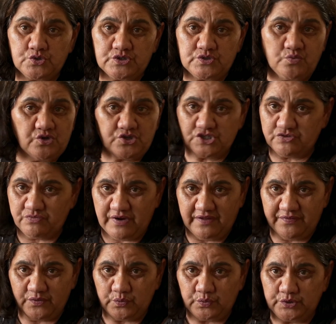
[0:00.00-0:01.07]
was watched
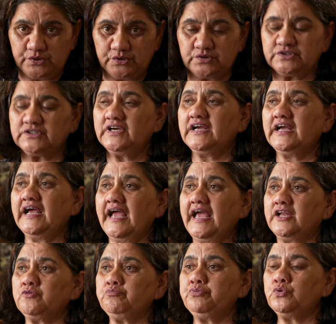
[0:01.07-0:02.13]
around the world
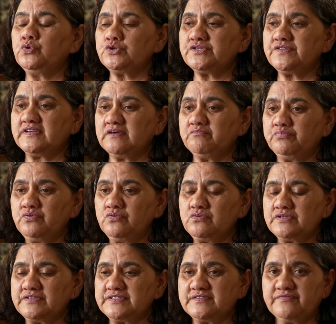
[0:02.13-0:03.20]
and brought the
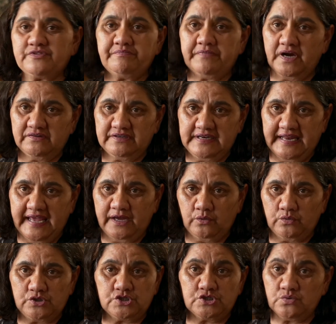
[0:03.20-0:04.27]
importance of the Māori
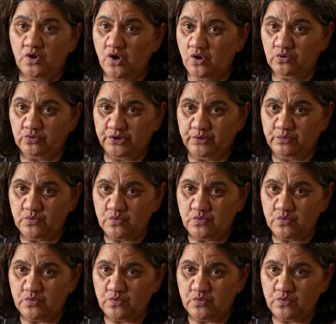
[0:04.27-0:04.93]
language to a whole new